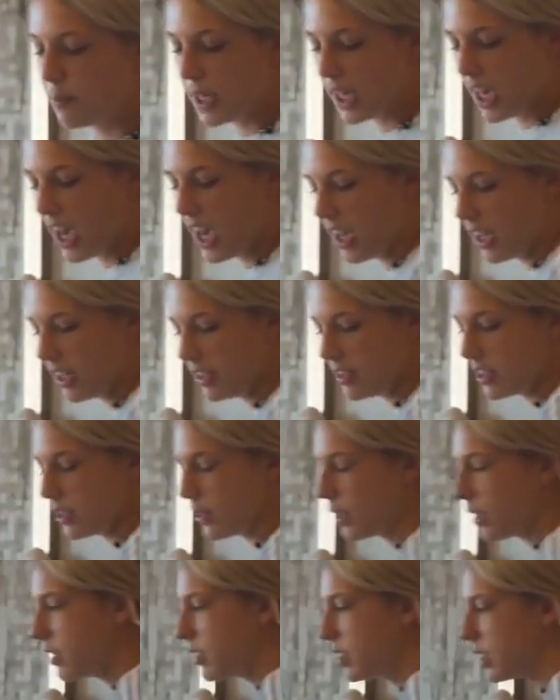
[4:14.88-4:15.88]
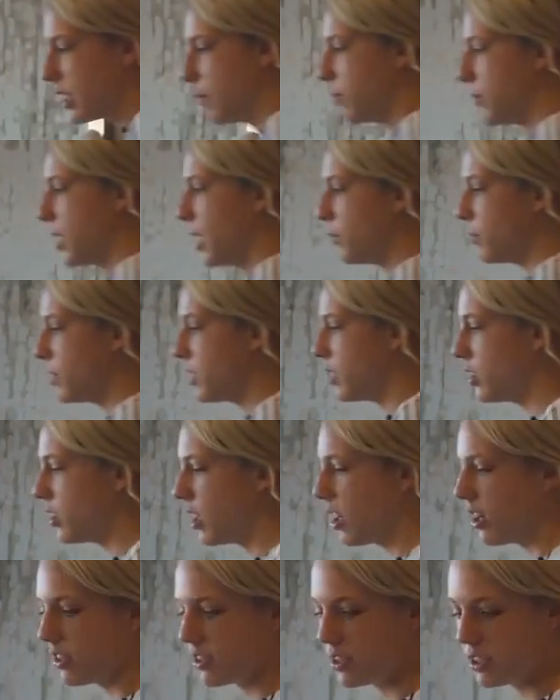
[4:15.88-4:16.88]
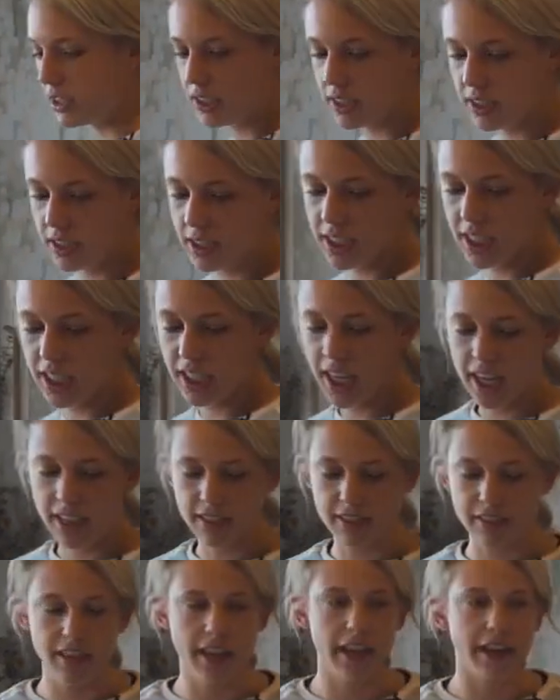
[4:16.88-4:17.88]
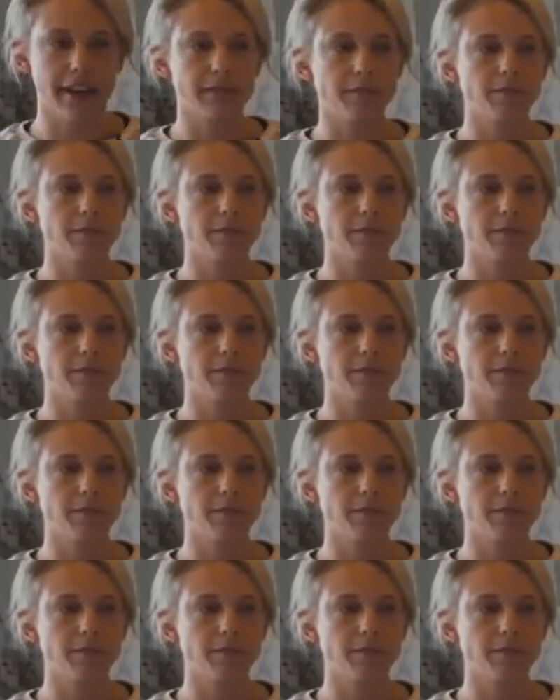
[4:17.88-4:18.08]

because sometimes the dog starts to connect like,